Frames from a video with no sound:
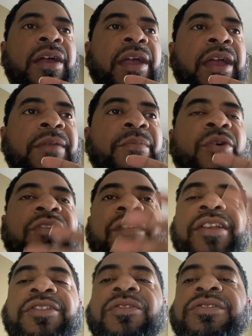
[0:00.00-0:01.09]
and
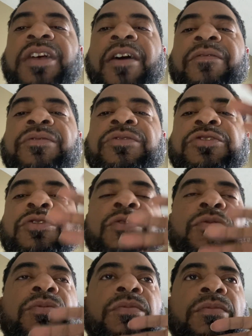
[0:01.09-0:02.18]
motivate yourself to